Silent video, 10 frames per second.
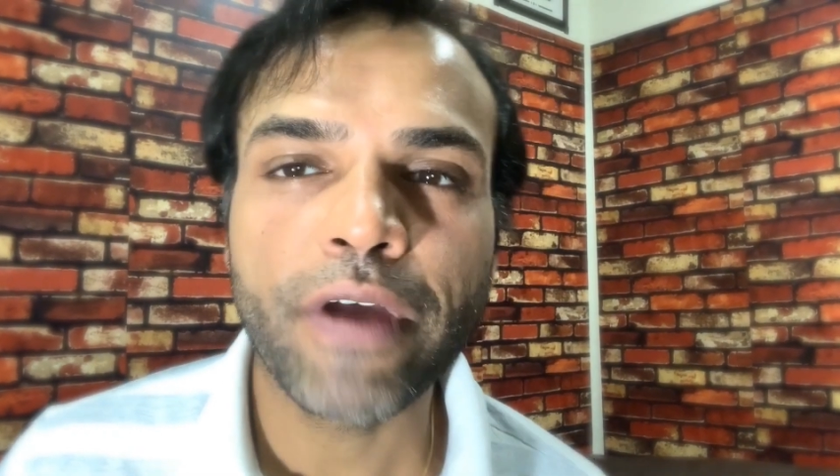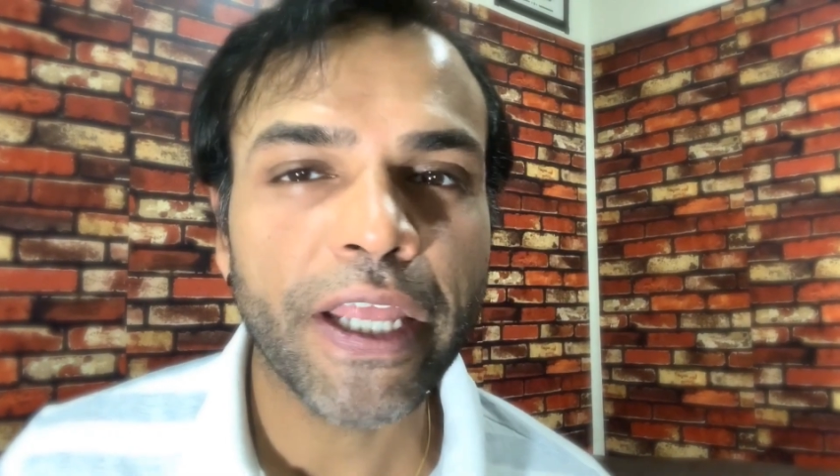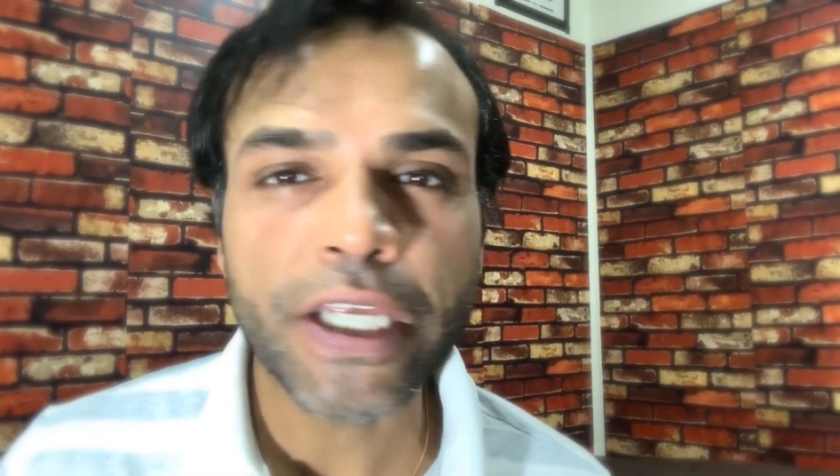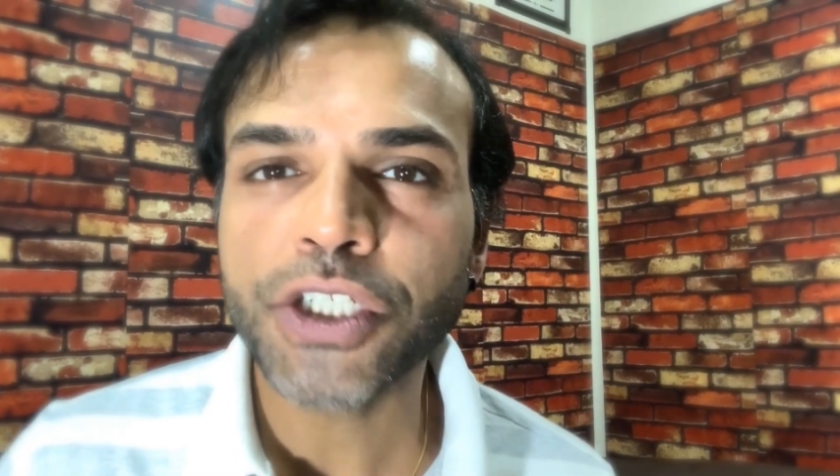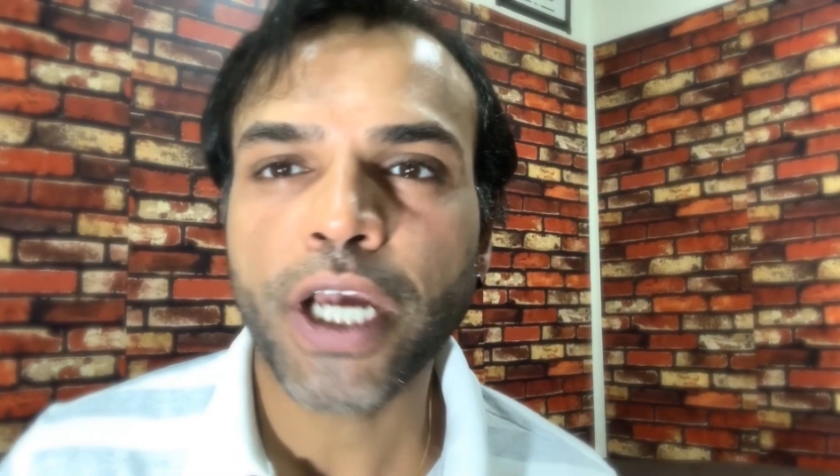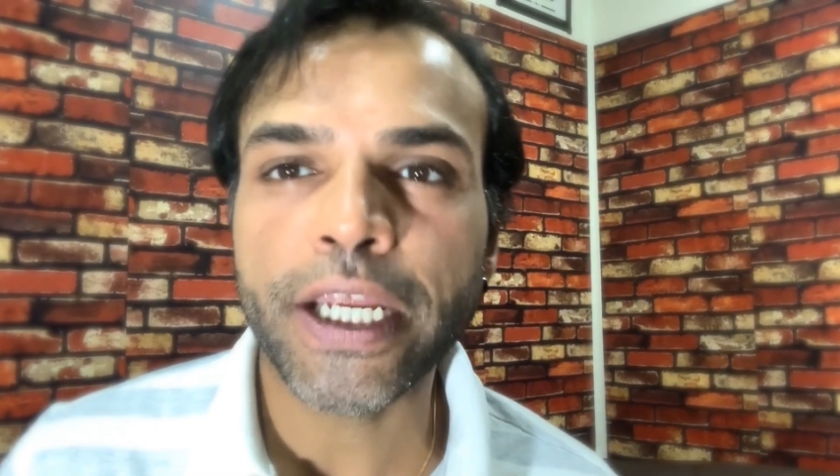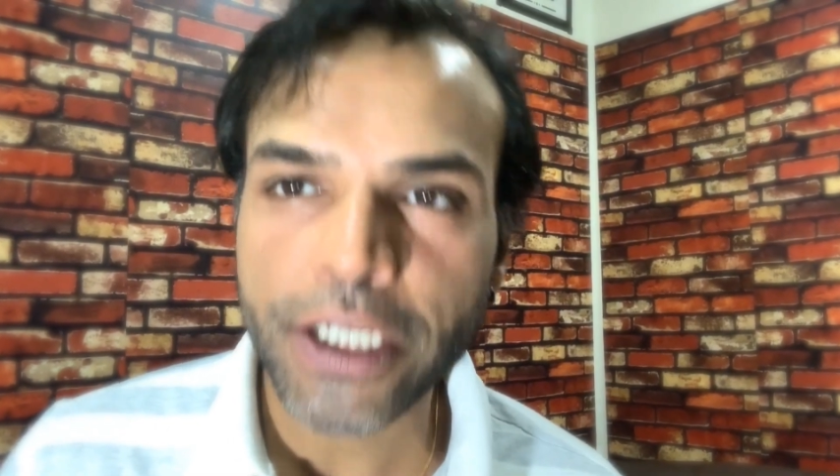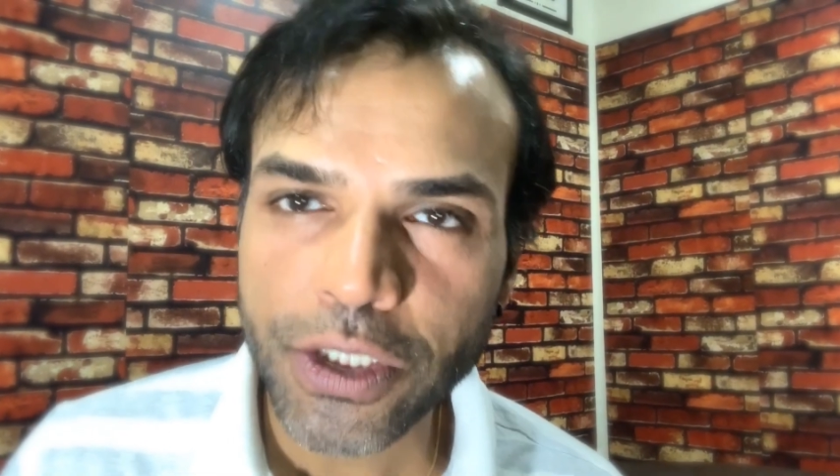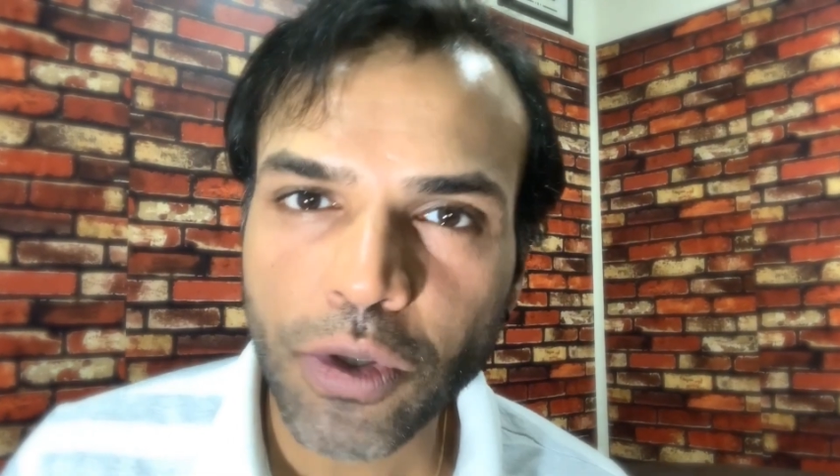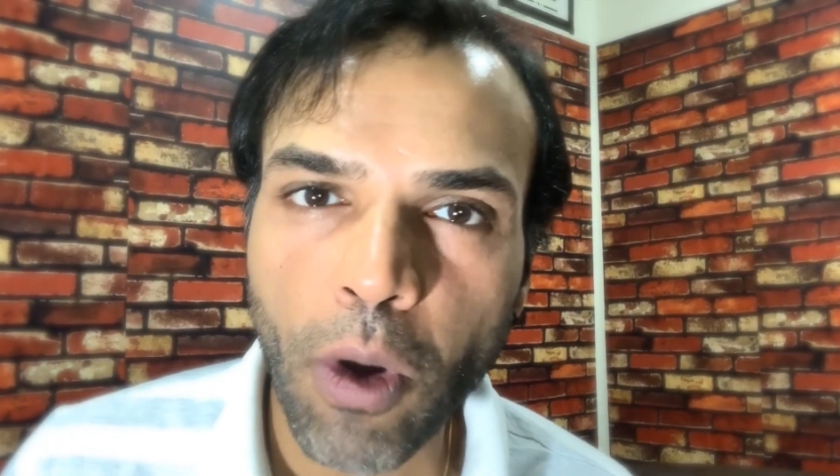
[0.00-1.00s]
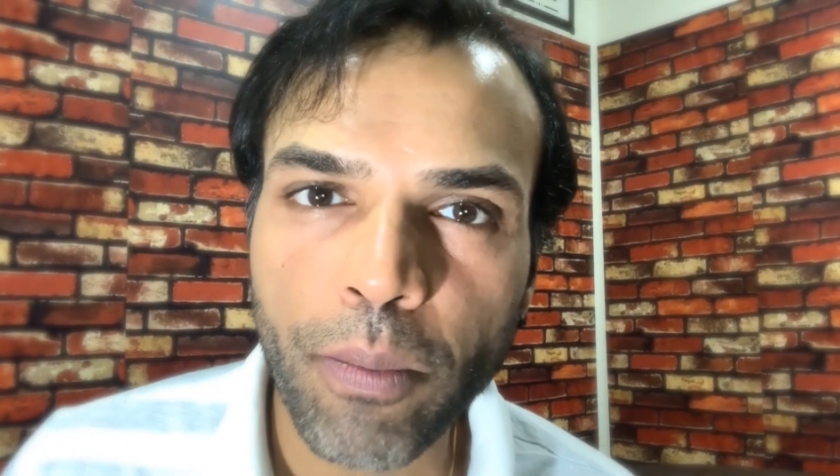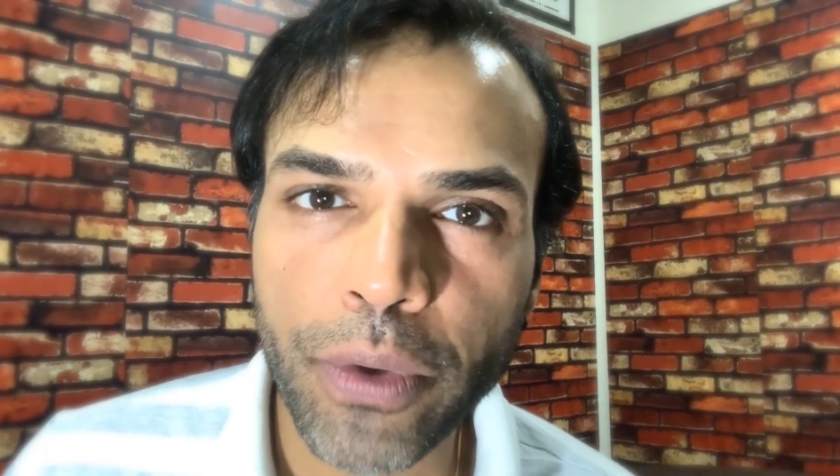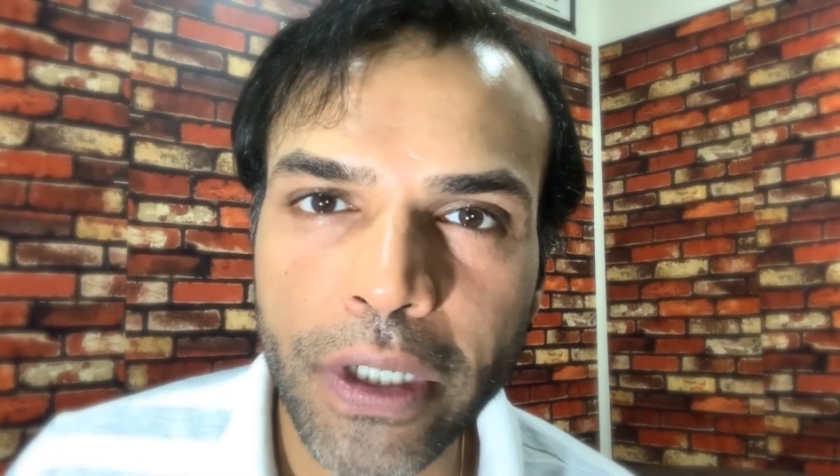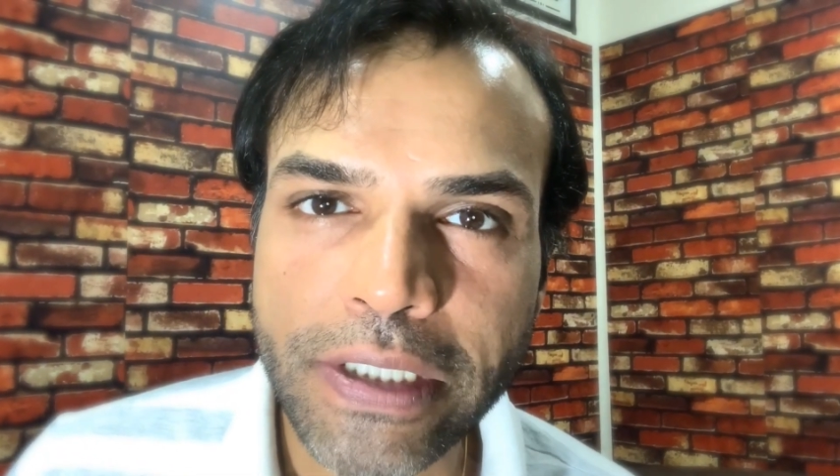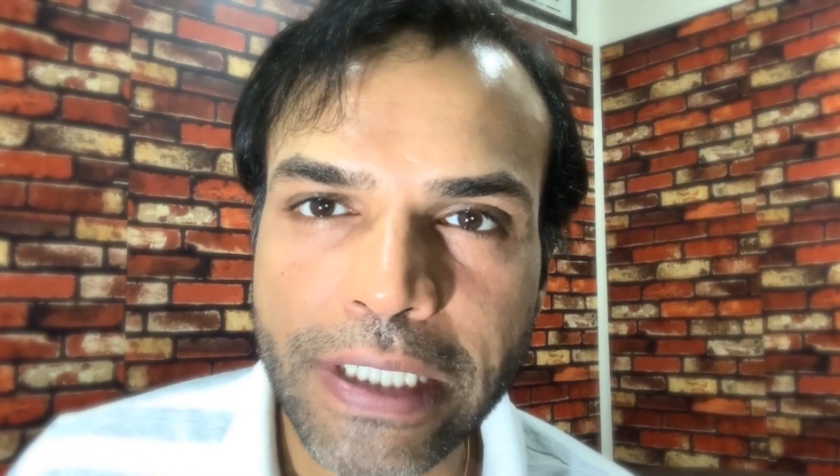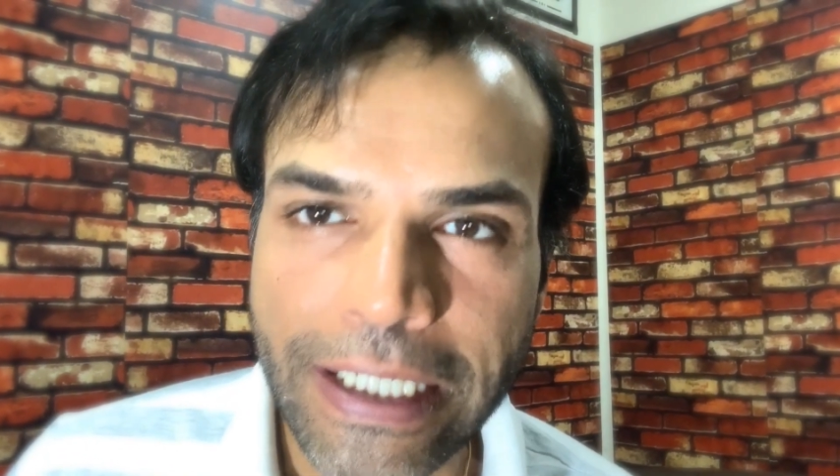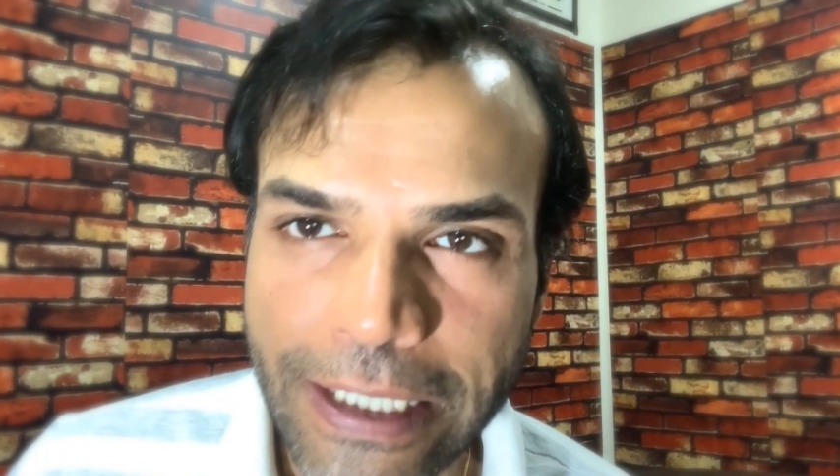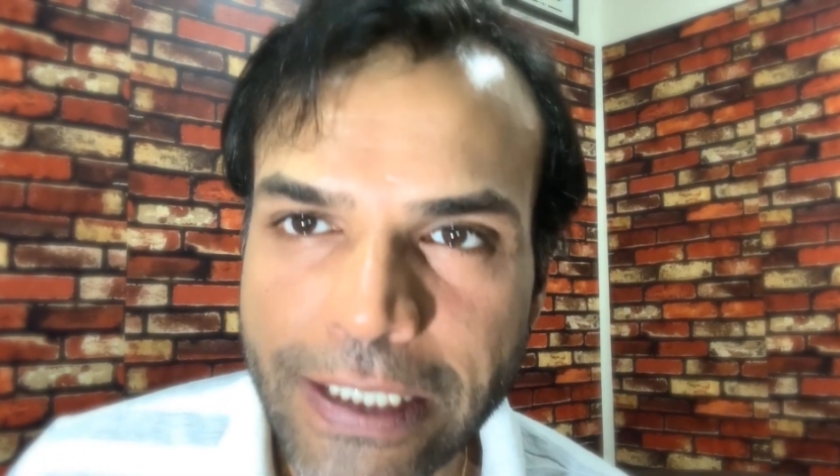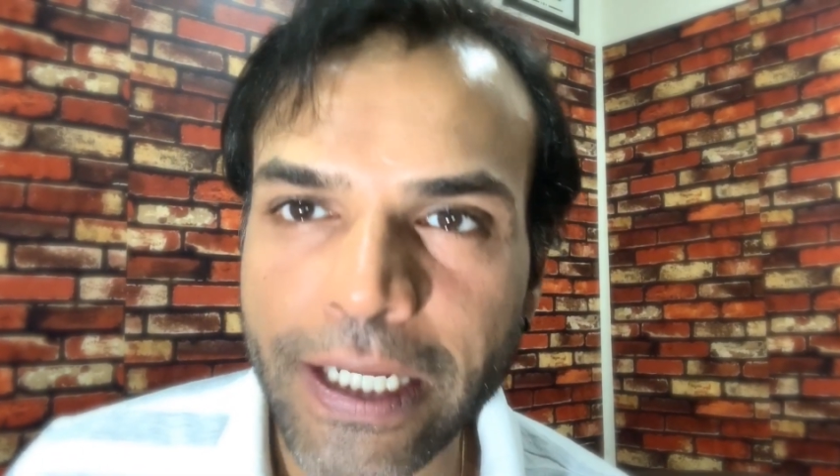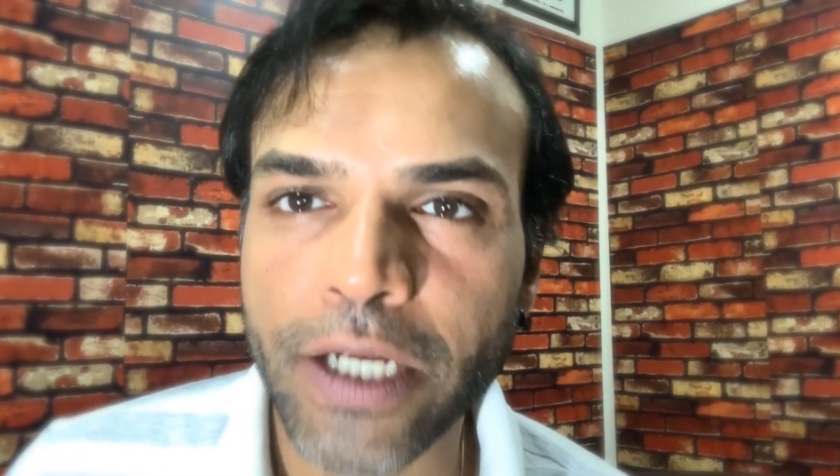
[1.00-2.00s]
any Chinese components in
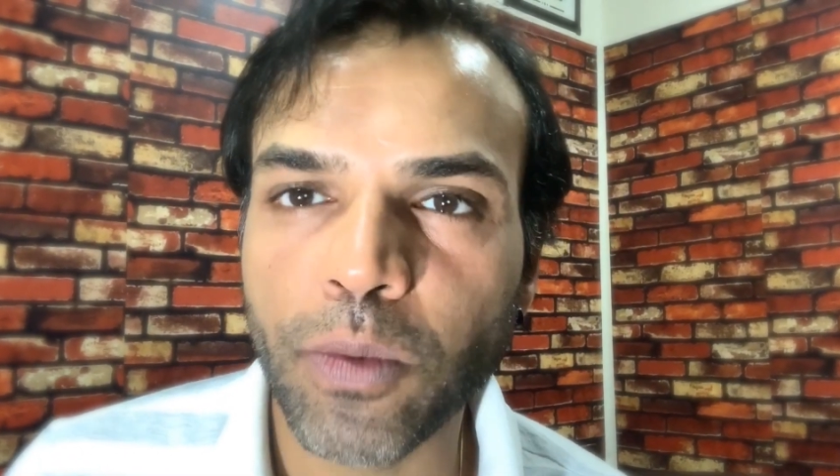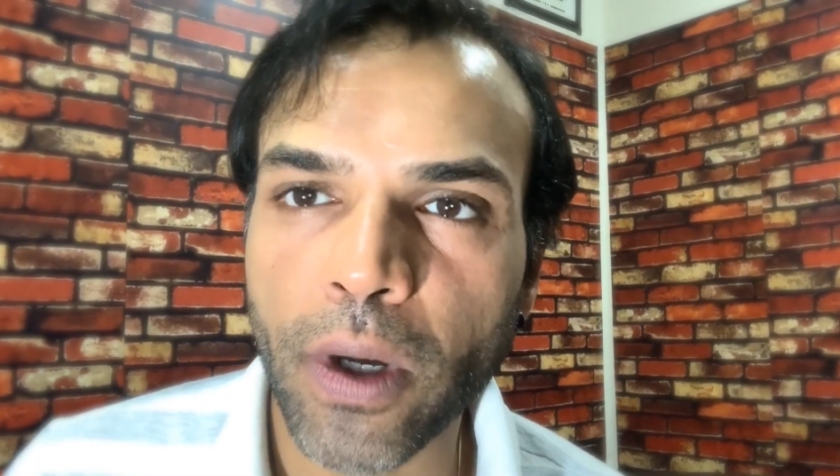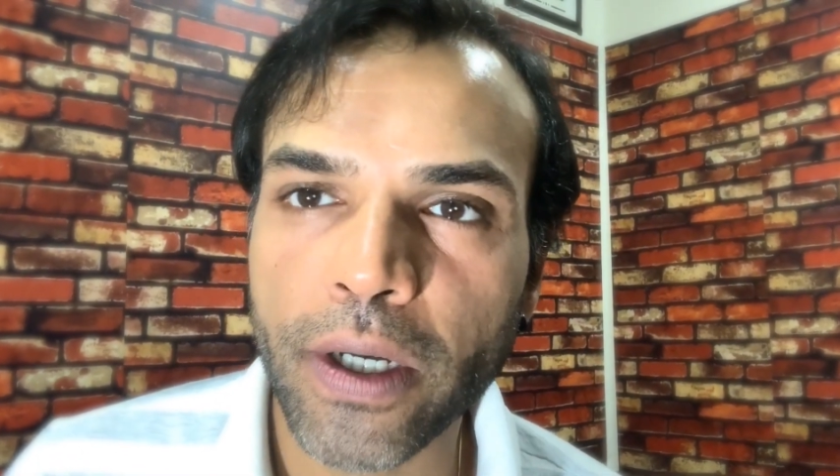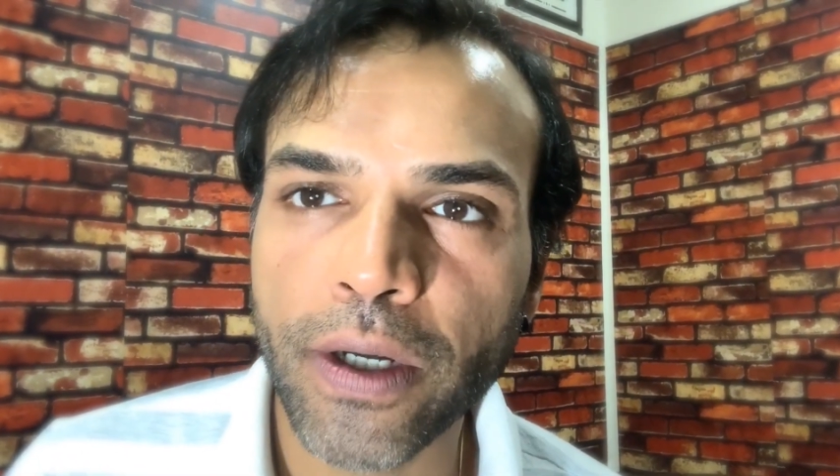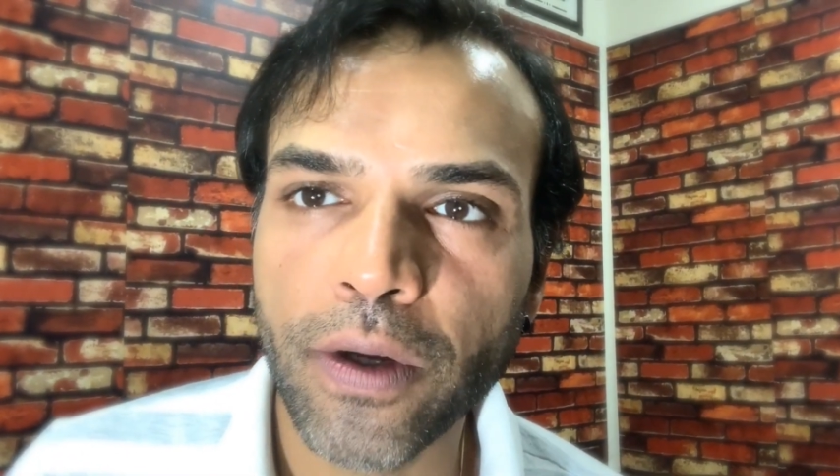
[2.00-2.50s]
its network.